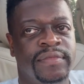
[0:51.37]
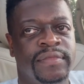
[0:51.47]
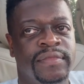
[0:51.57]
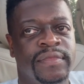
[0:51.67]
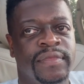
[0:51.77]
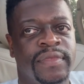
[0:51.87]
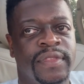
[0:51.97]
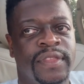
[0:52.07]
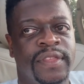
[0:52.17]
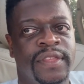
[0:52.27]

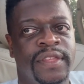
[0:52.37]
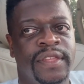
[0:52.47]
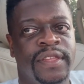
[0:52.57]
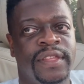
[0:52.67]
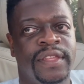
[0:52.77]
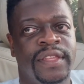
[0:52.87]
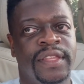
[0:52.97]
[no speech]